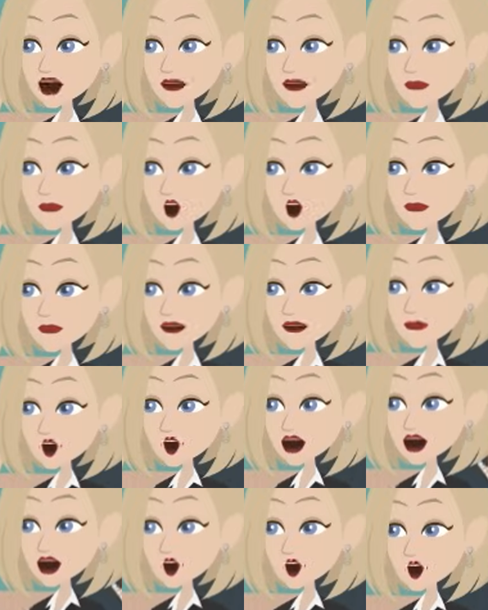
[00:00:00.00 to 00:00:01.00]
On the other
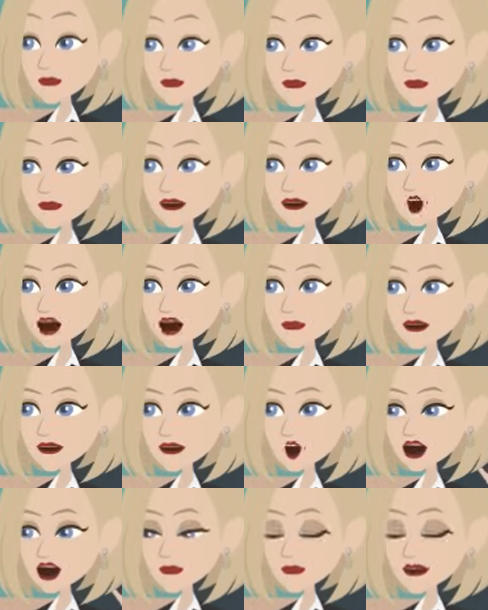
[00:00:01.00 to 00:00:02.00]
hand, when the
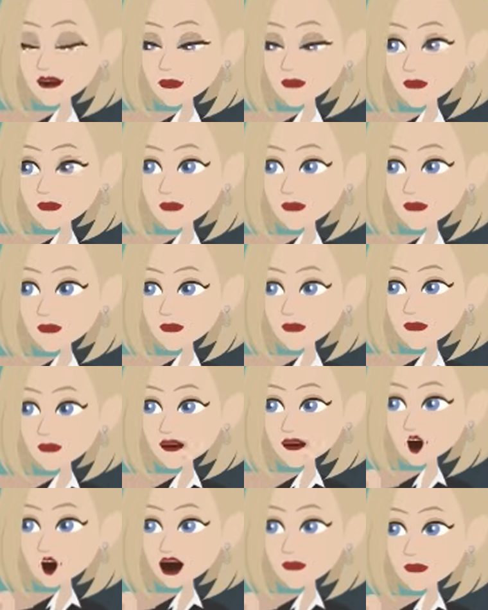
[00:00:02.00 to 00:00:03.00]
subject is more than
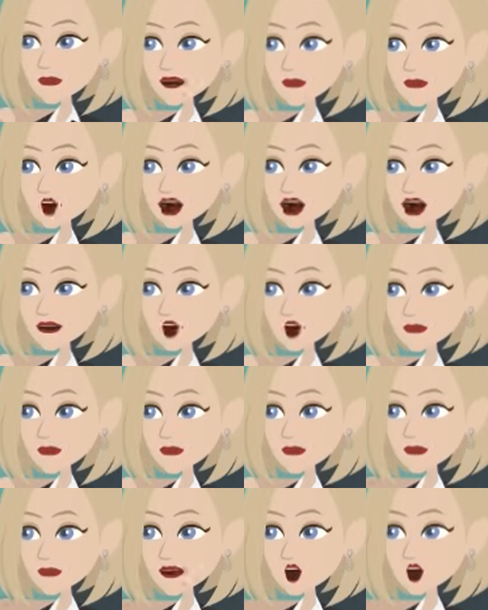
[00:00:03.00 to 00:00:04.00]
one person or
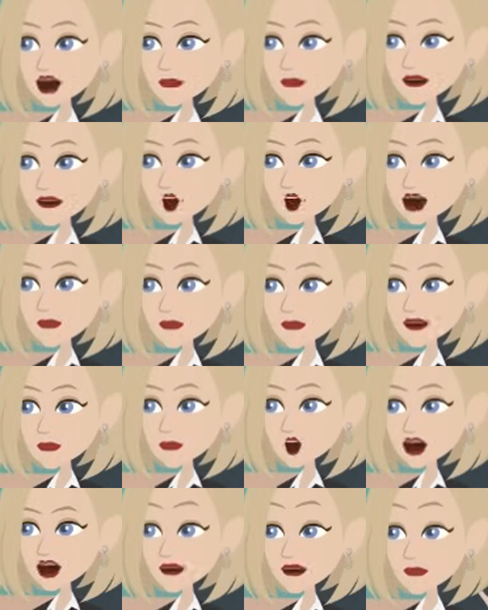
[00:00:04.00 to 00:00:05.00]
thing,
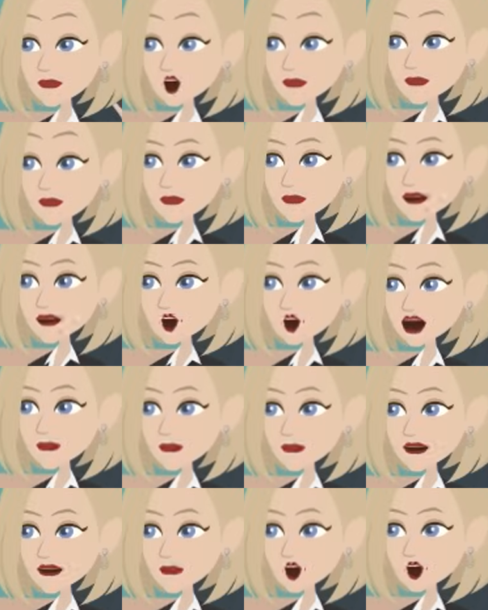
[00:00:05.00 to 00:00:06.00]
the verb should be
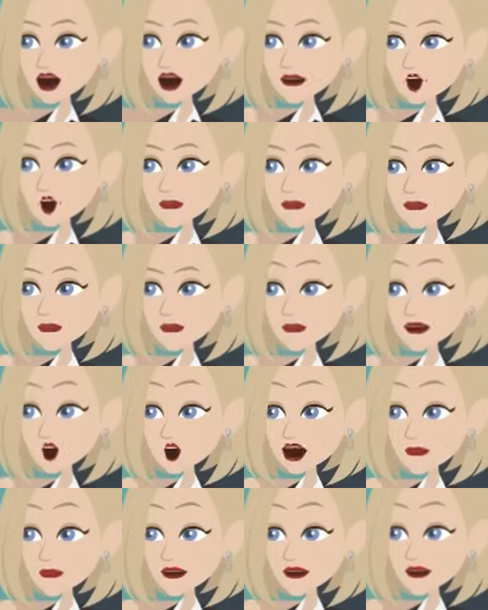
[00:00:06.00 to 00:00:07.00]
plural.
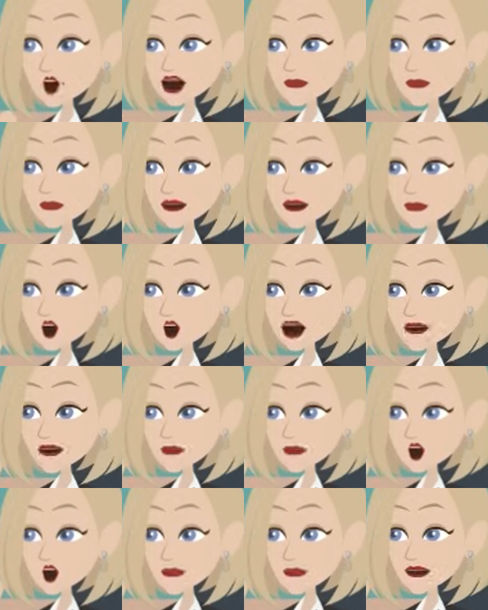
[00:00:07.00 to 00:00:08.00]
We say,
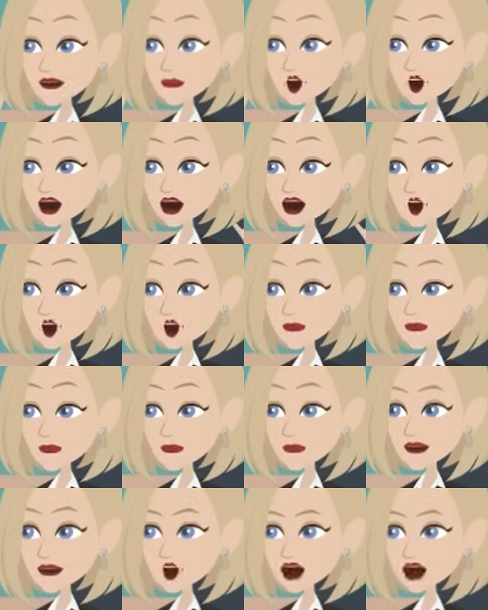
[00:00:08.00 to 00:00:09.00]
they are
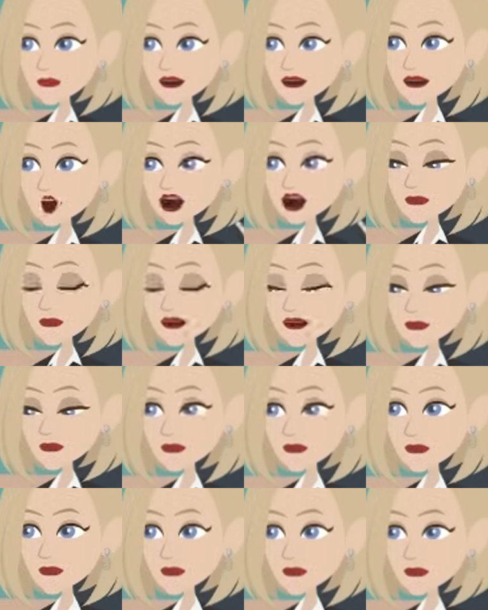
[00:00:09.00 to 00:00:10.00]
happy,
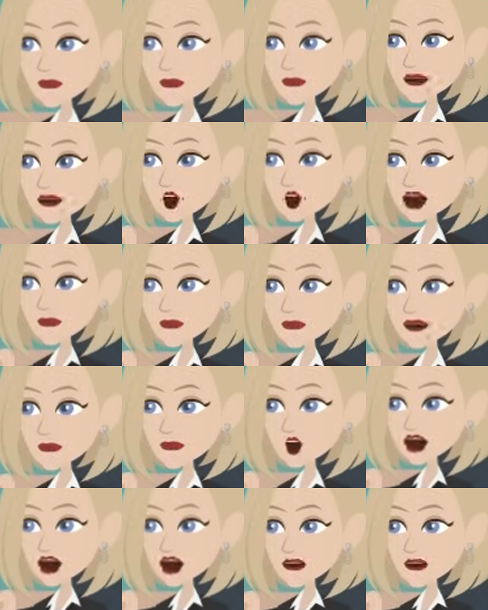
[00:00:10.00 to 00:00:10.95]
not they is happy.